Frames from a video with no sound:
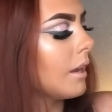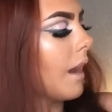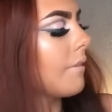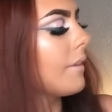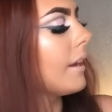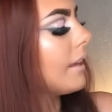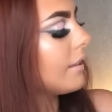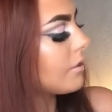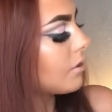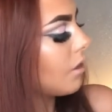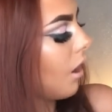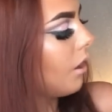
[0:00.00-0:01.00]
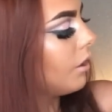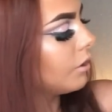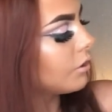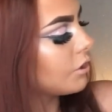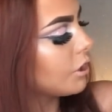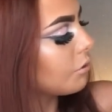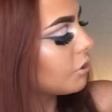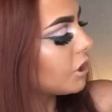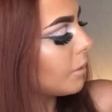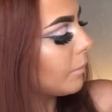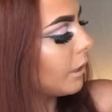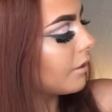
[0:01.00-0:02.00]
and then it's got two
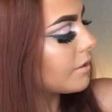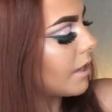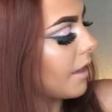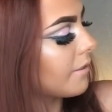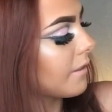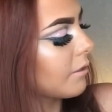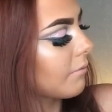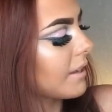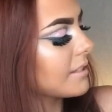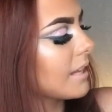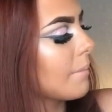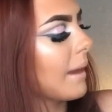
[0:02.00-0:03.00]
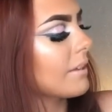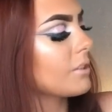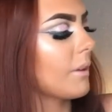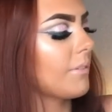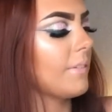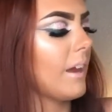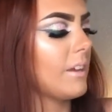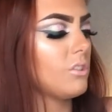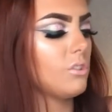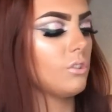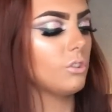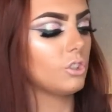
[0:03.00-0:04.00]
shimmers and then the rest are mattes. So I think that is
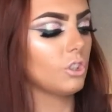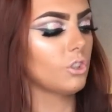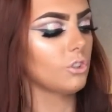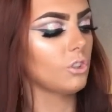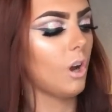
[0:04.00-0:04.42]
such a good